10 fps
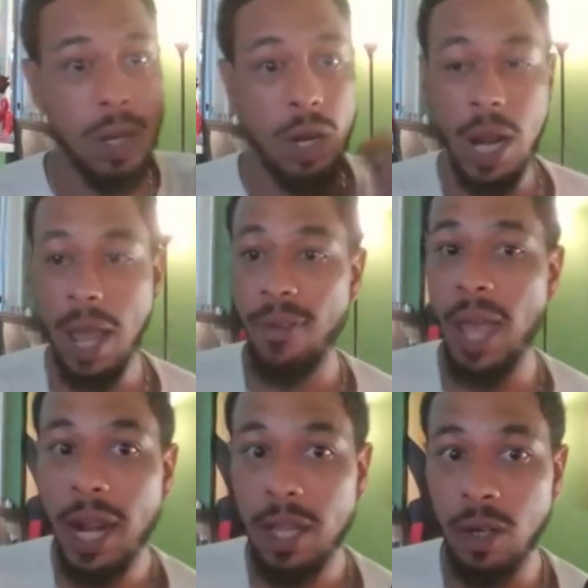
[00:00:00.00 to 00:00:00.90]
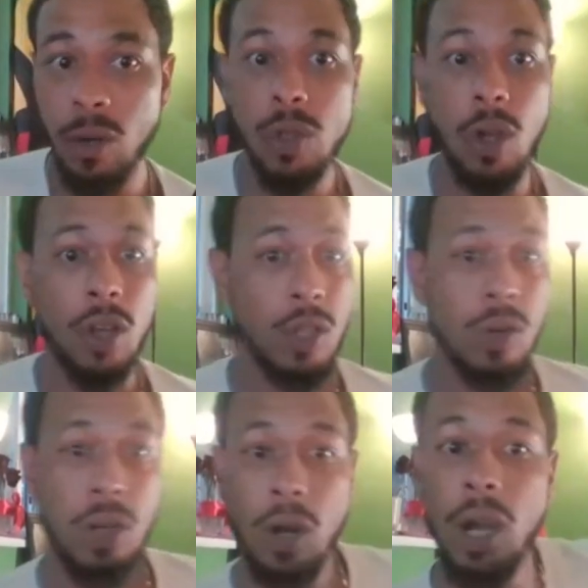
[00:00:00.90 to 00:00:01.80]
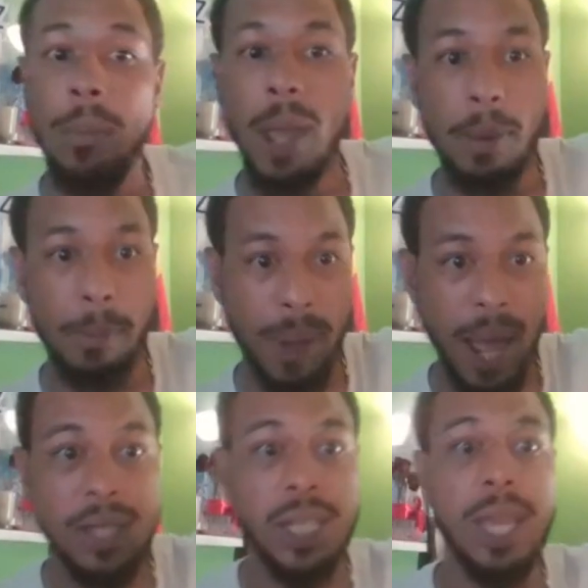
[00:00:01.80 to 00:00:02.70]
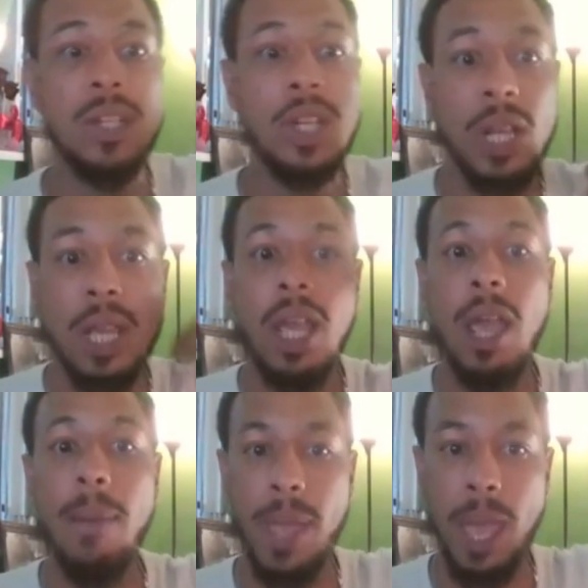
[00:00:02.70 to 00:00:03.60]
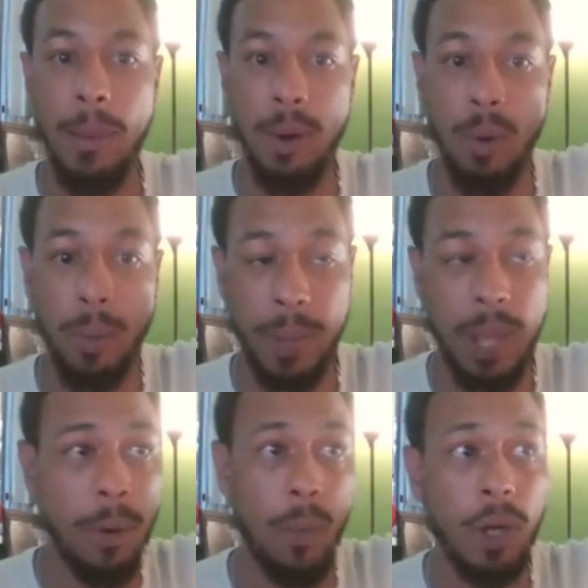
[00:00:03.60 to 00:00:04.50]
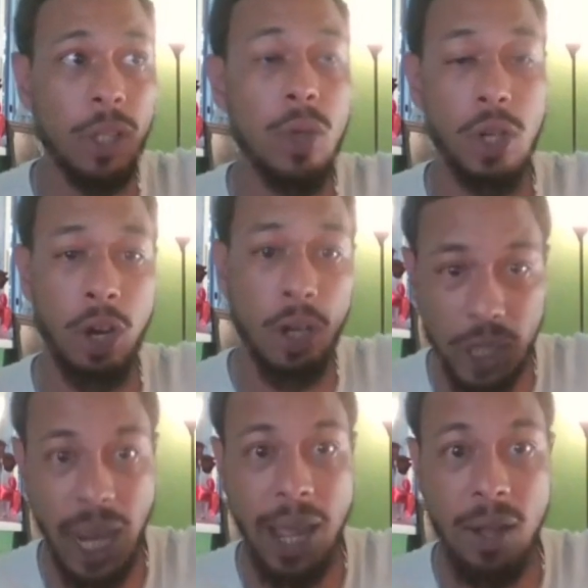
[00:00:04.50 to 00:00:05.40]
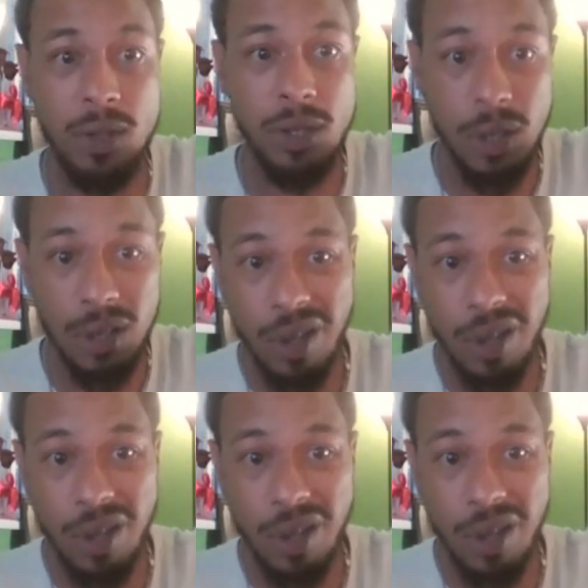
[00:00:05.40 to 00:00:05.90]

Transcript: You're going to have Eckler who's also, you know, going to be able to pass catch and be able to work those early downs.